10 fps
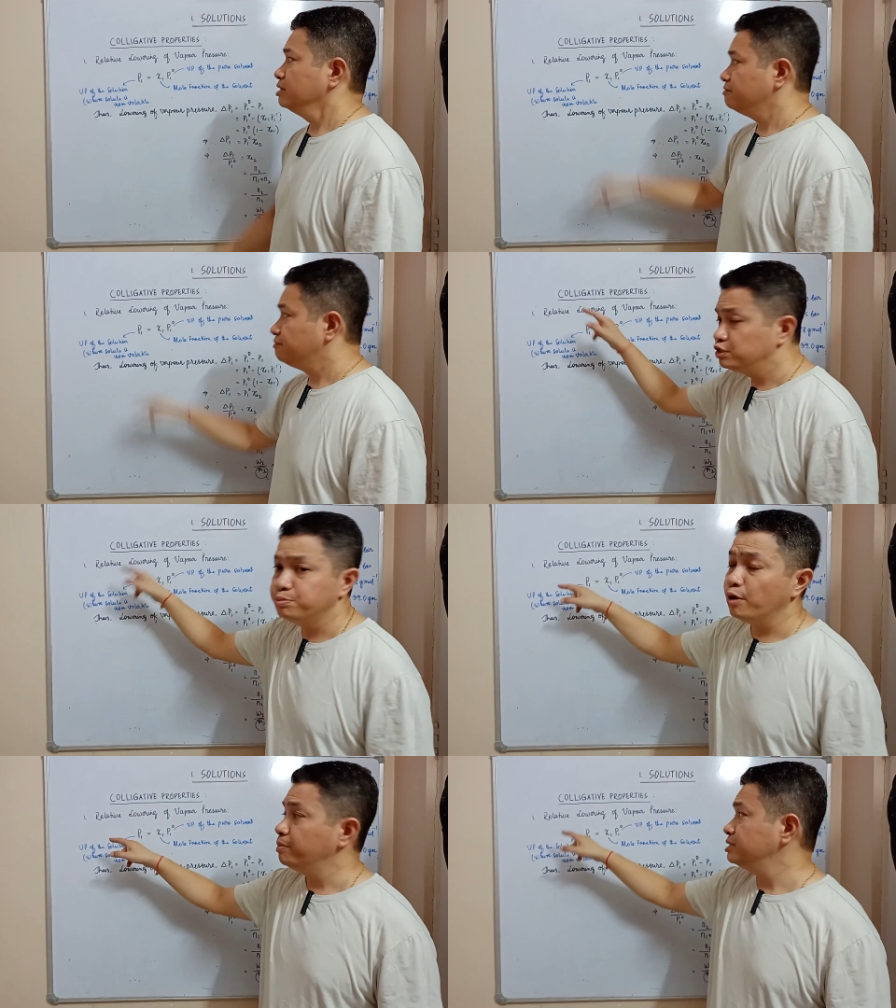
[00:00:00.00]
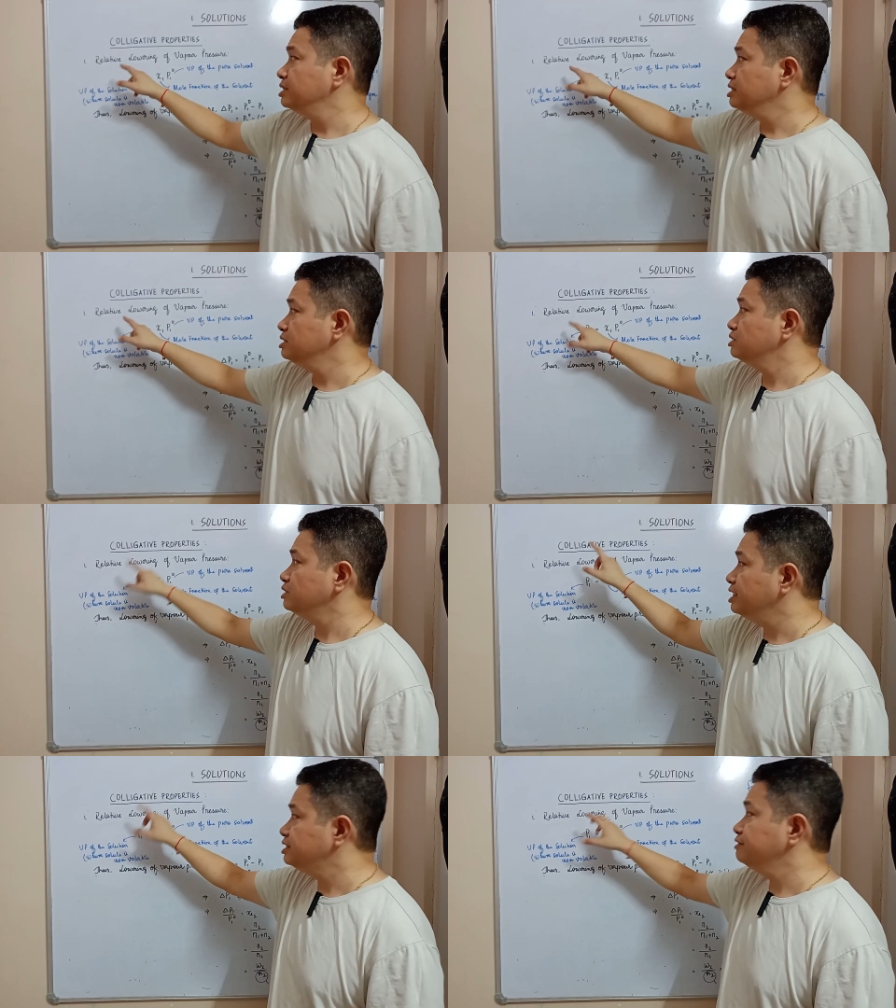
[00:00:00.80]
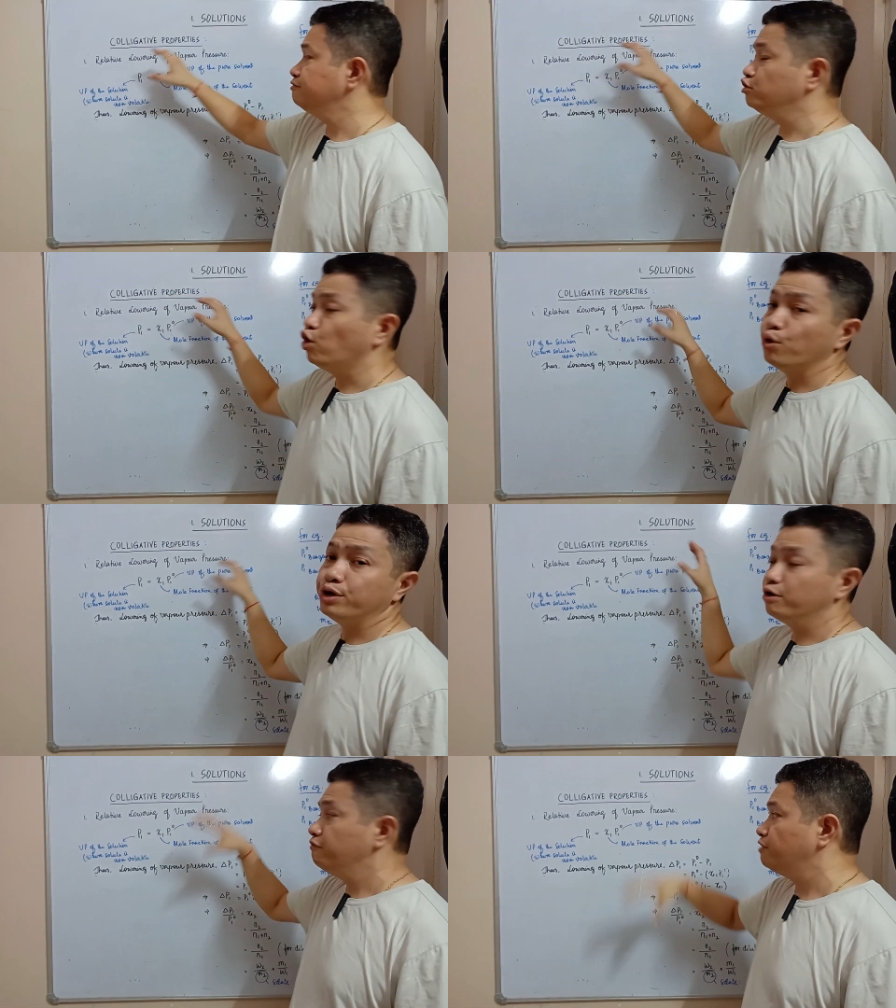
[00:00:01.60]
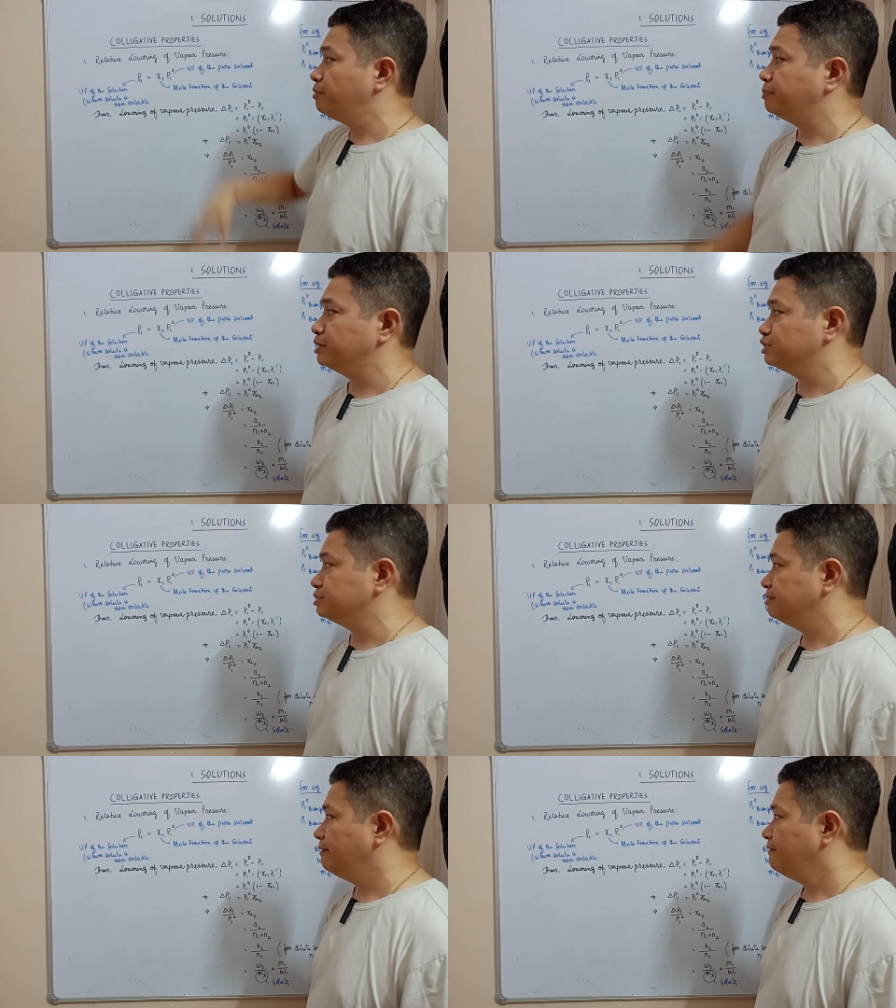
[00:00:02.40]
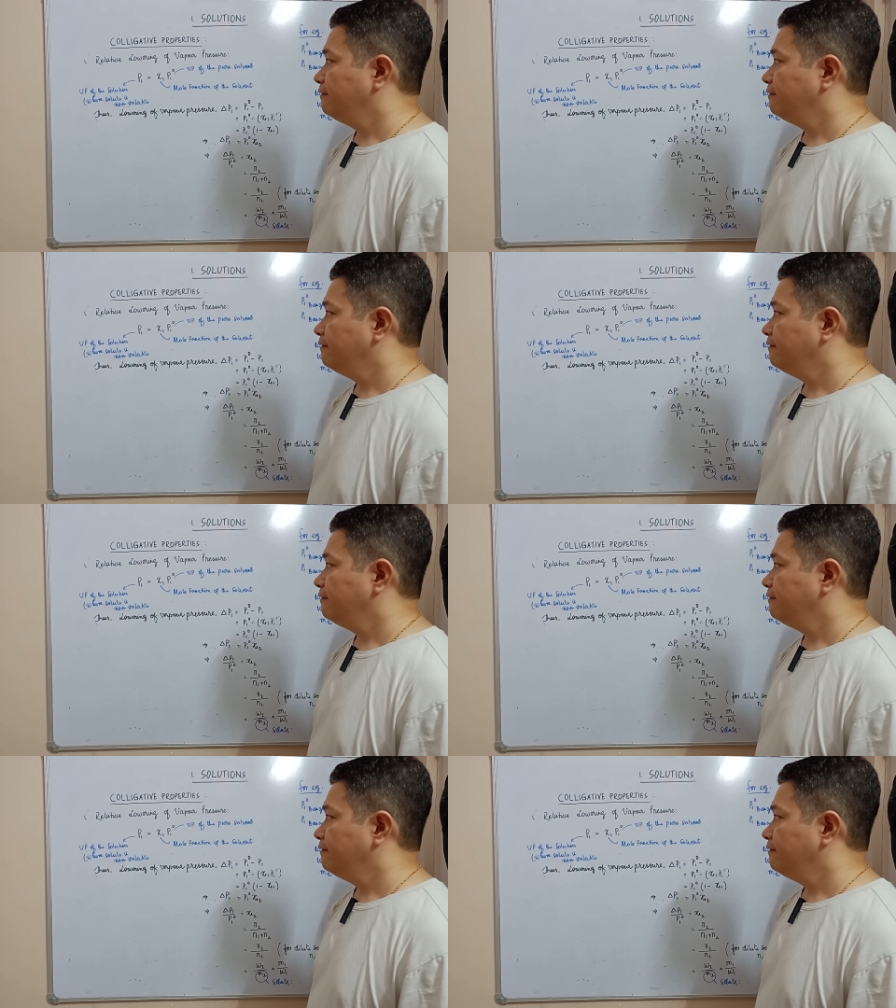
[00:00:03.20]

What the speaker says: The first property is relative lowering of vapor pressure.